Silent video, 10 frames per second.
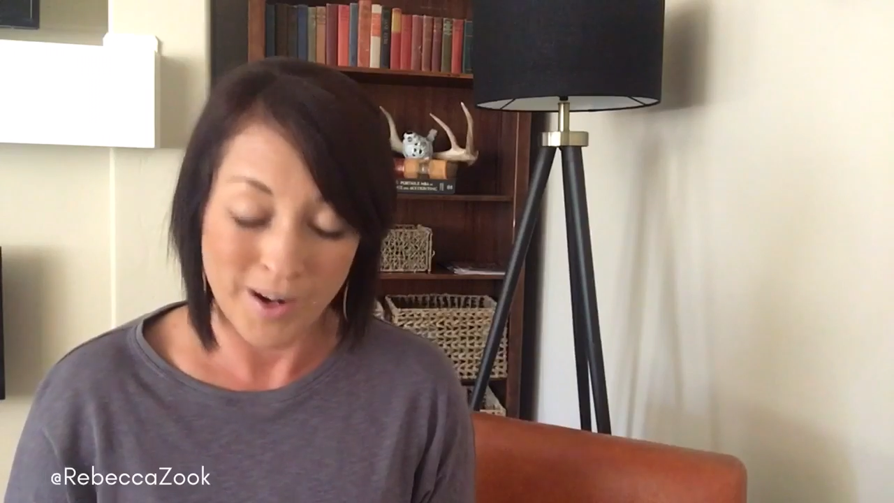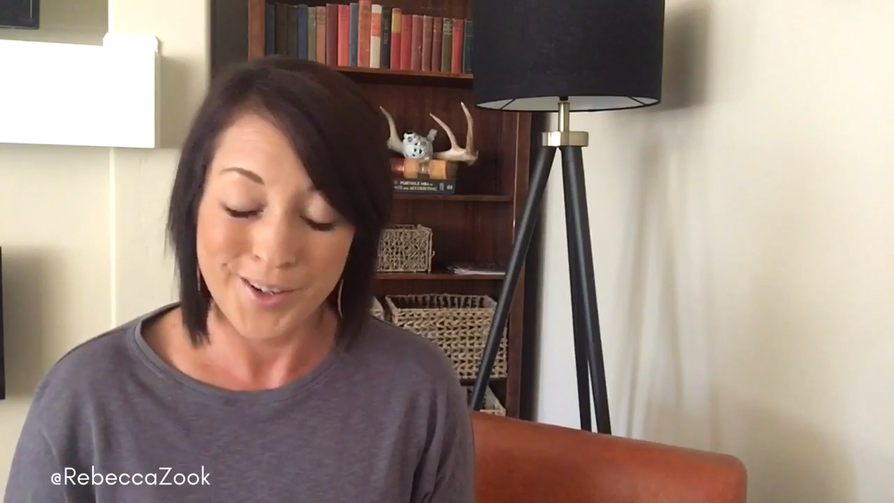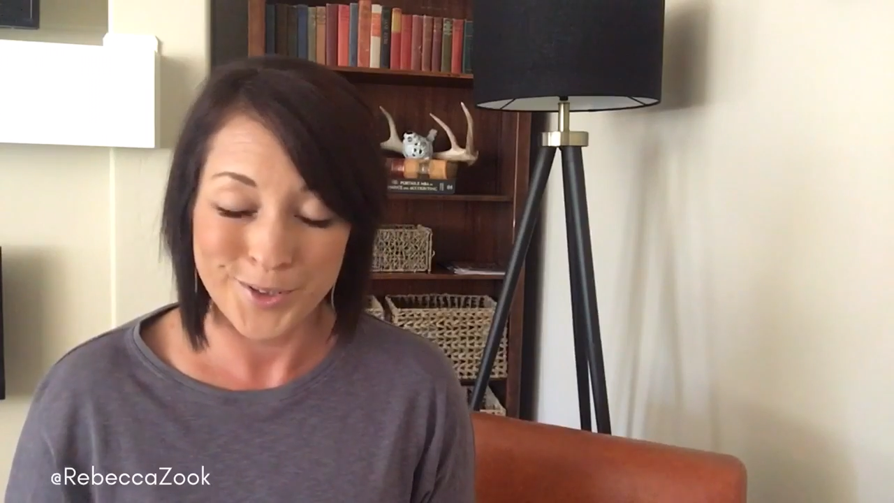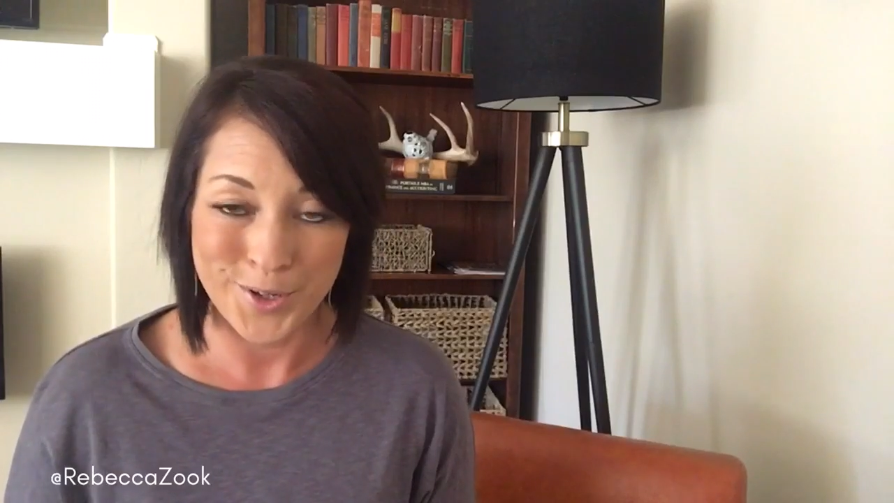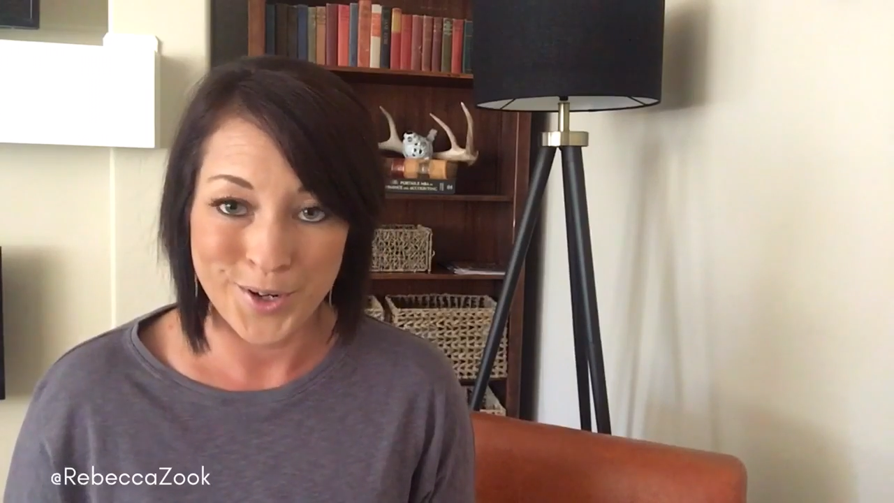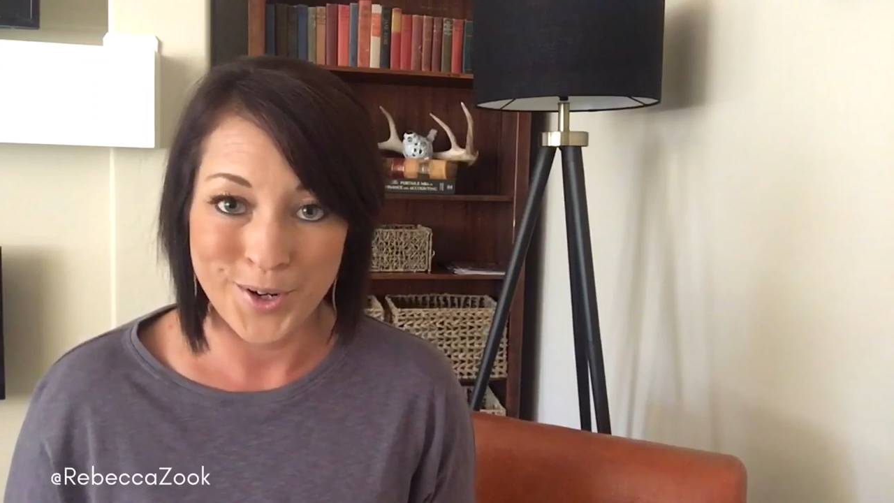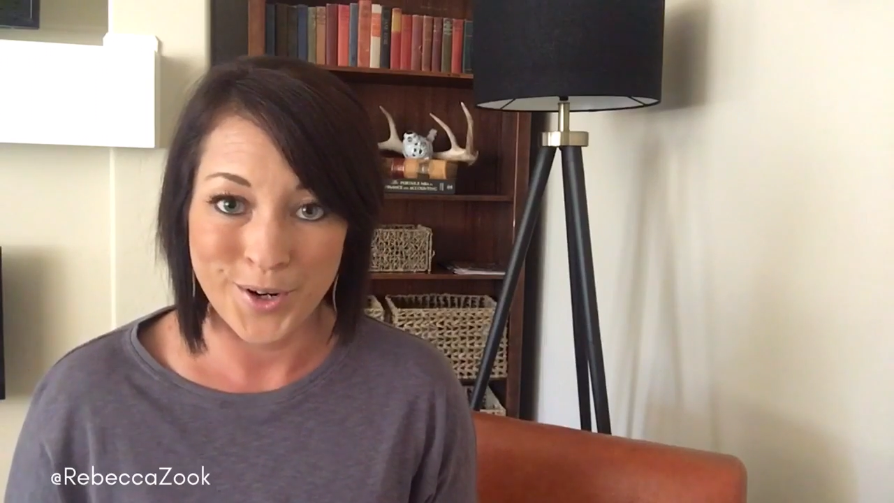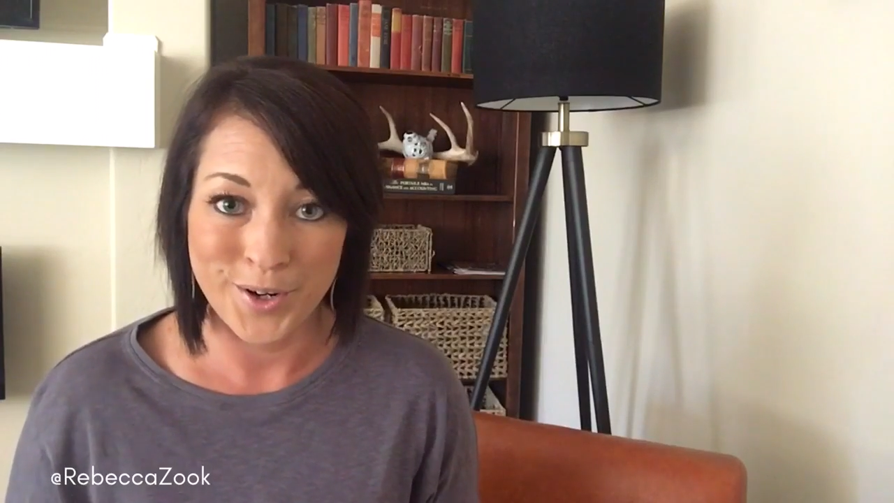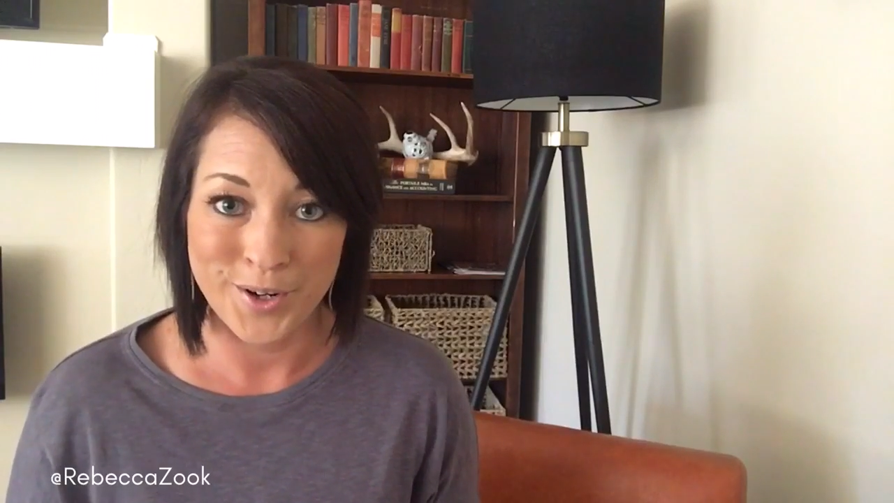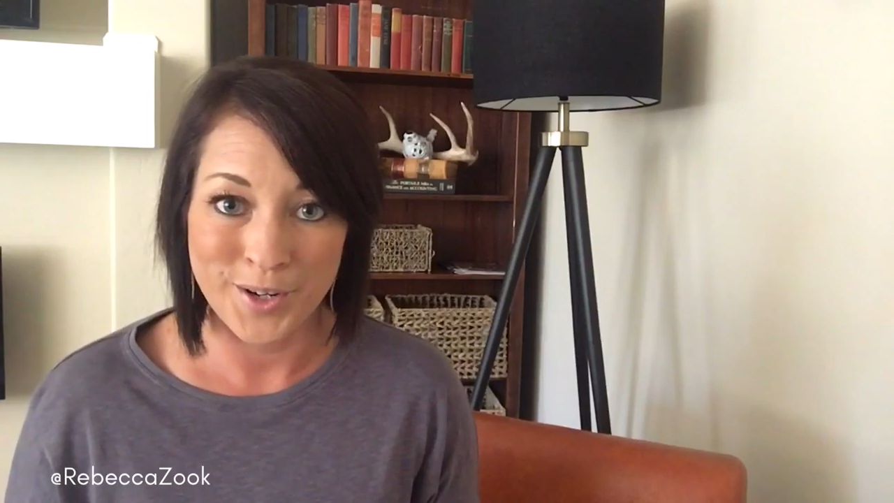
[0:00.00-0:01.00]
rock star in
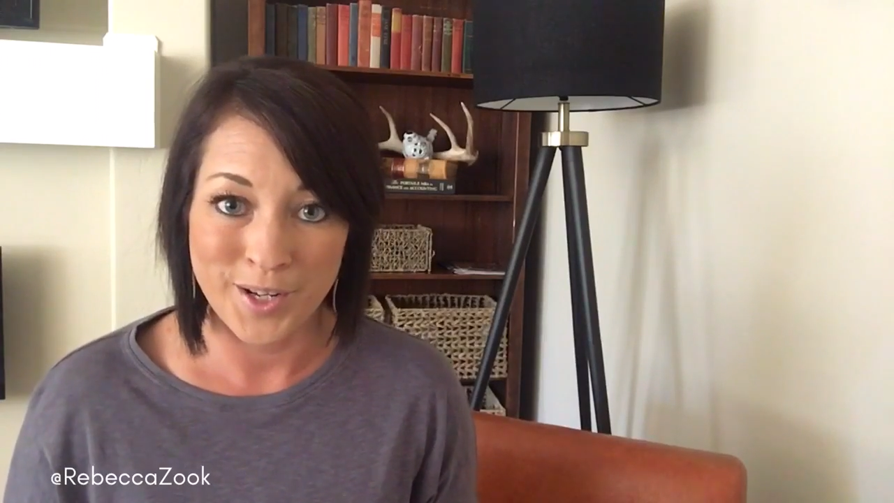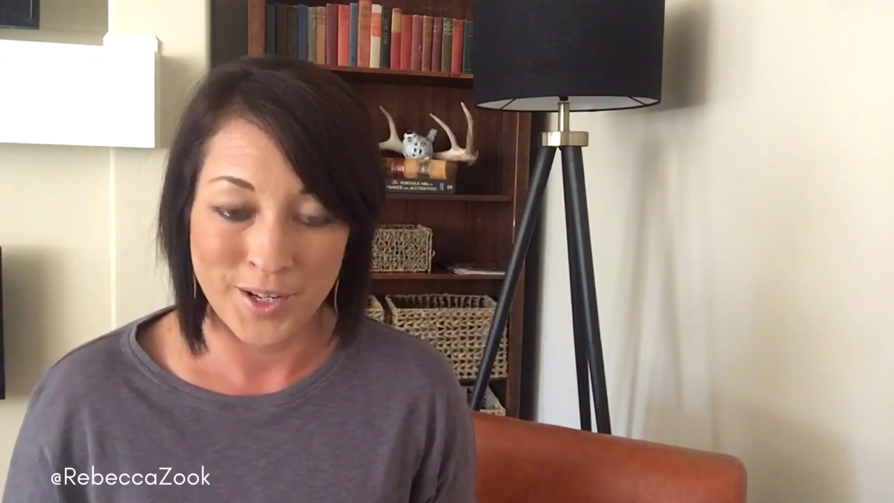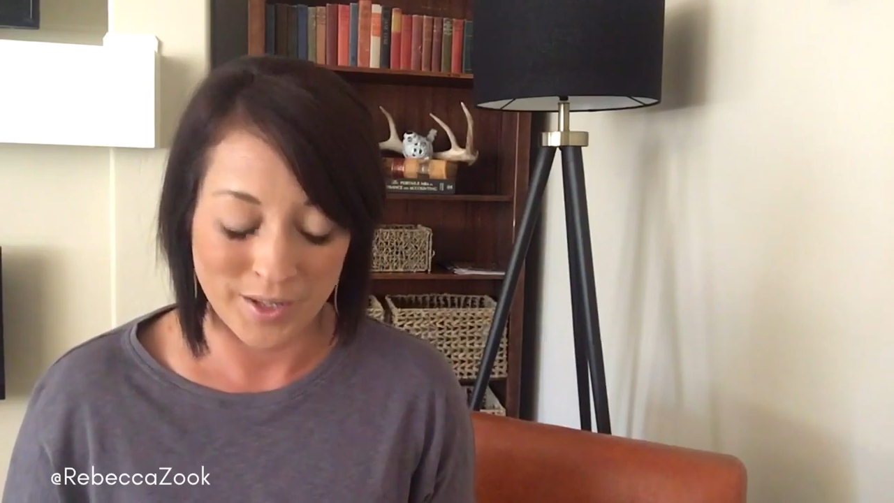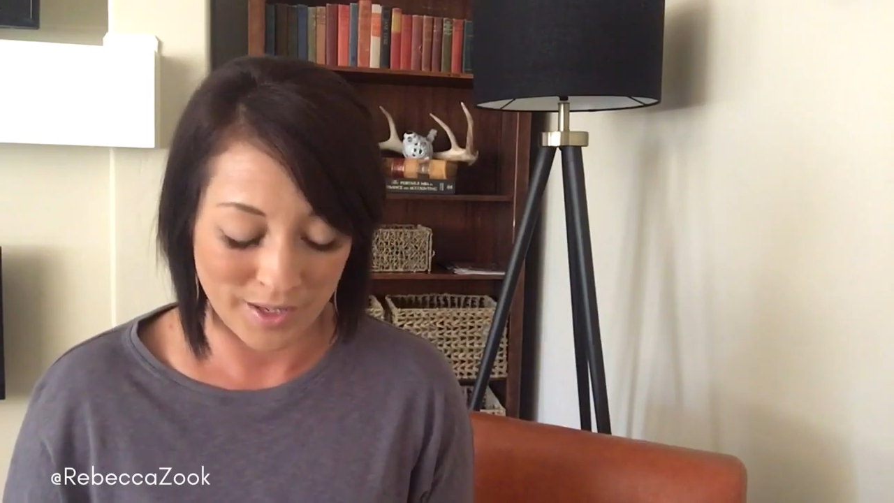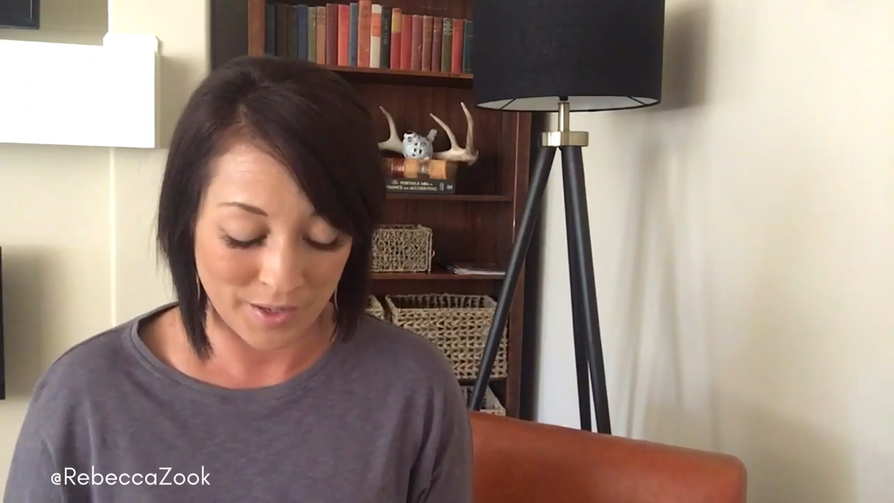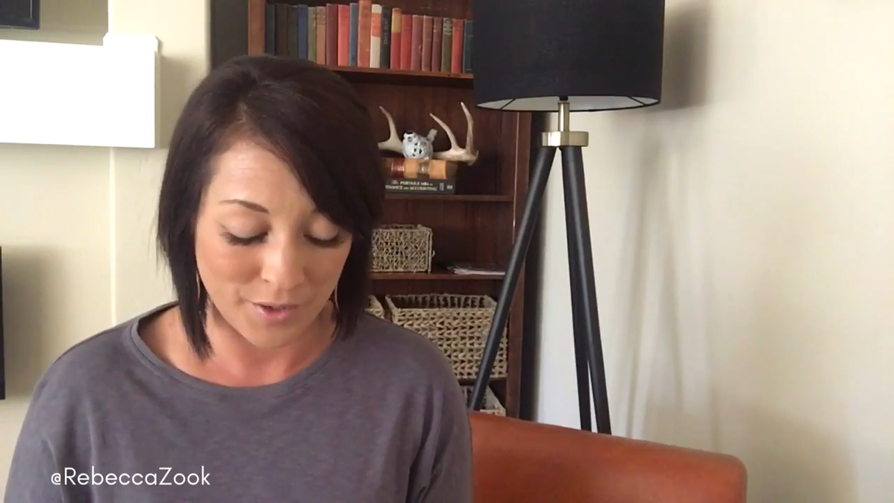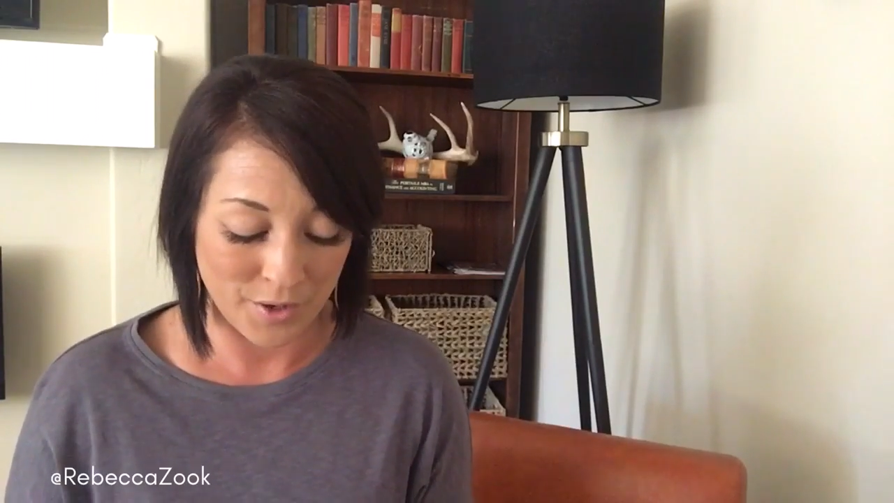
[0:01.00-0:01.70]
our